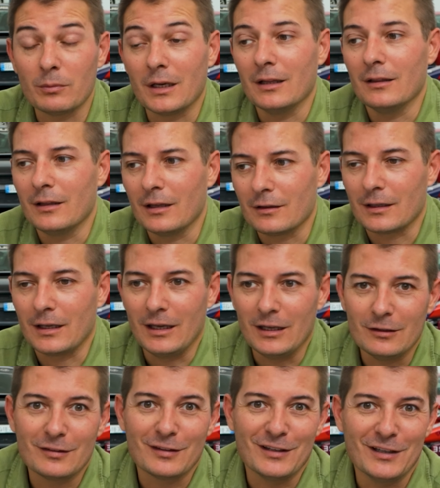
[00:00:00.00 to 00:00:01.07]
but in that
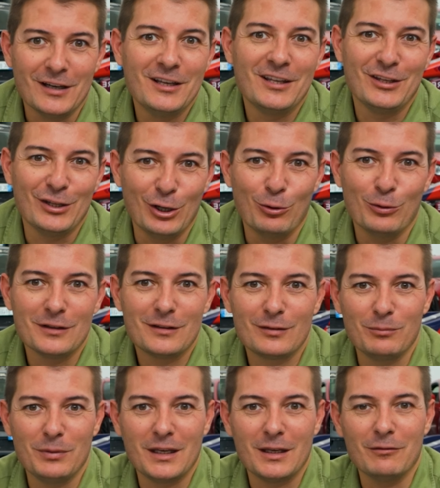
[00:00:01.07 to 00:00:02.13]
case,
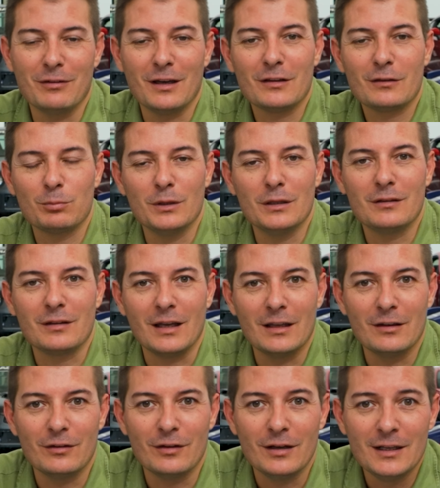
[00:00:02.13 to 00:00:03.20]
it's a big investment
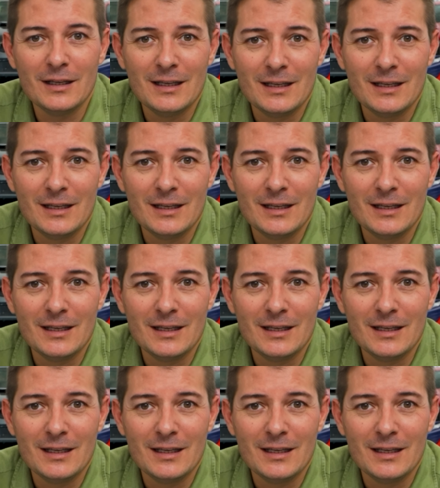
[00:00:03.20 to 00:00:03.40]
and